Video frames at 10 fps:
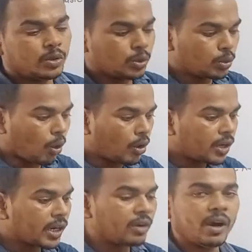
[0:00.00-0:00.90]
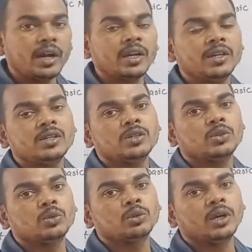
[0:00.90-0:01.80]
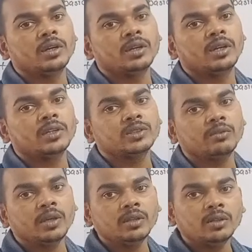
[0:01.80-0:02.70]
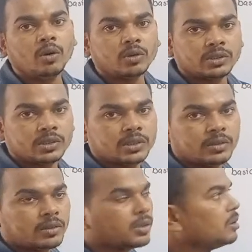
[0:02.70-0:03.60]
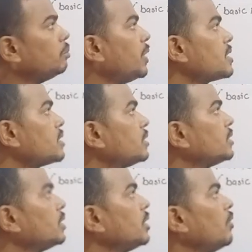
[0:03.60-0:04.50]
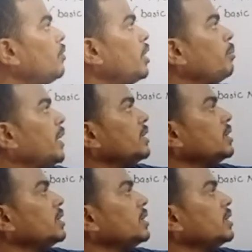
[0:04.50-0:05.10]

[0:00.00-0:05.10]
Do not require heat to the reaction with oxygen. But when